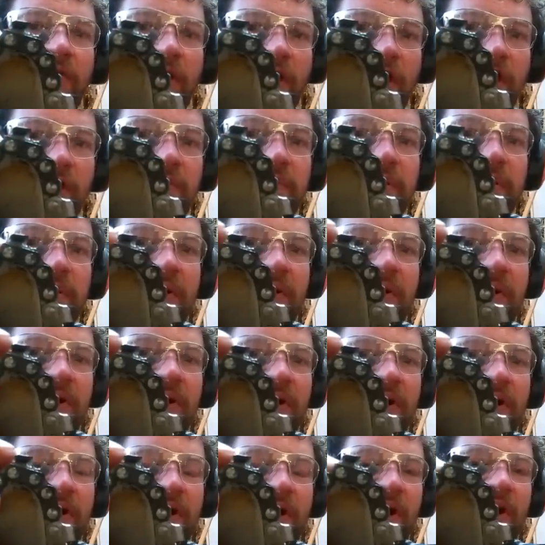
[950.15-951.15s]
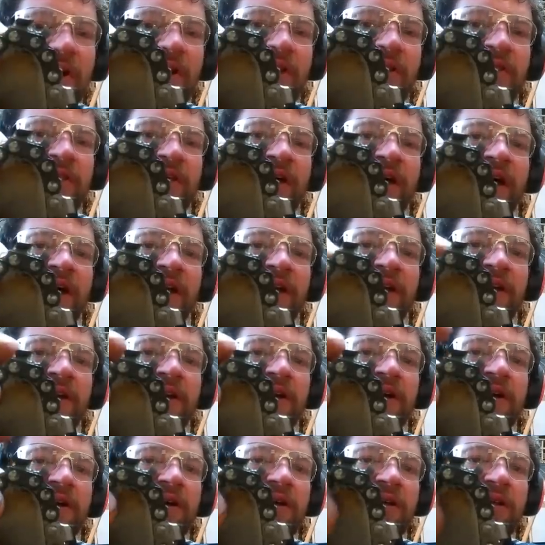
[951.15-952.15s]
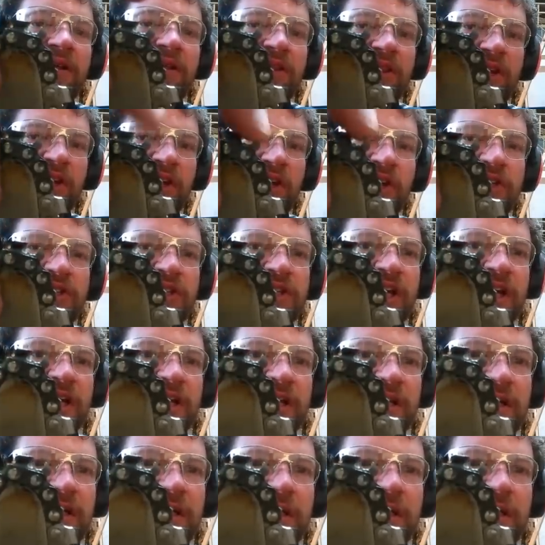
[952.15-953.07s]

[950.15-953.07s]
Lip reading: up than the cutter,